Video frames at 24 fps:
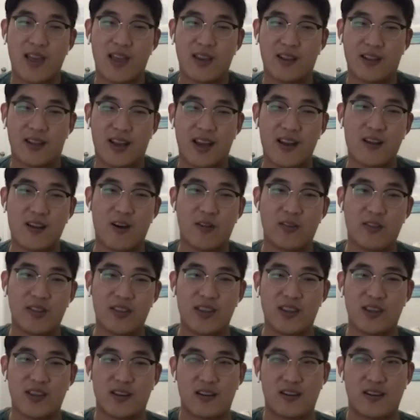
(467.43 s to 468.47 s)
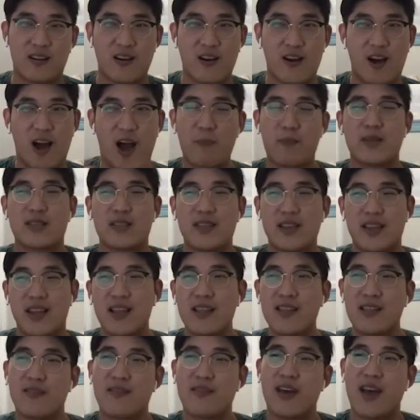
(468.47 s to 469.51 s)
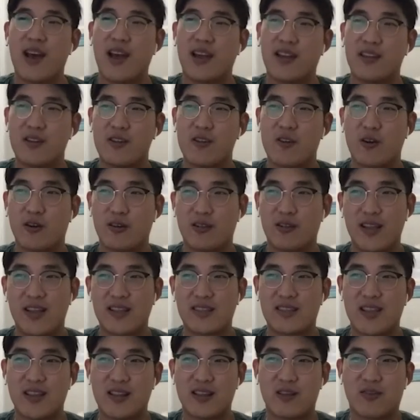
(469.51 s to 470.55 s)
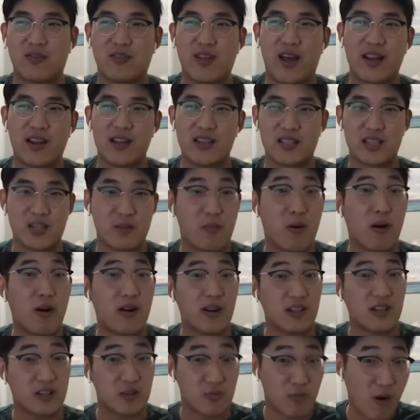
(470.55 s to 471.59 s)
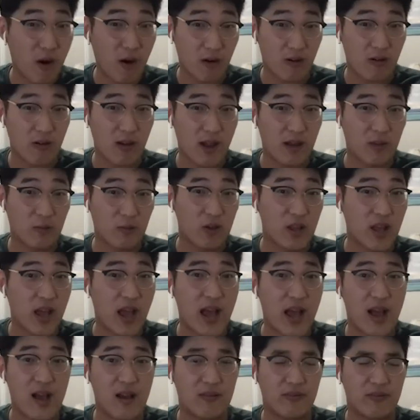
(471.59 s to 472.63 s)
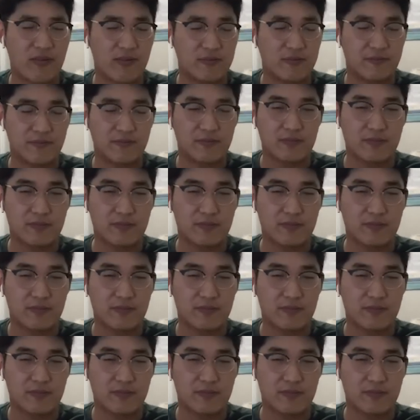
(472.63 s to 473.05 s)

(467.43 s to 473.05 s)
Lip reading: And then kind of on the opposite end of that, let's say the flight is departing tomorrow and we have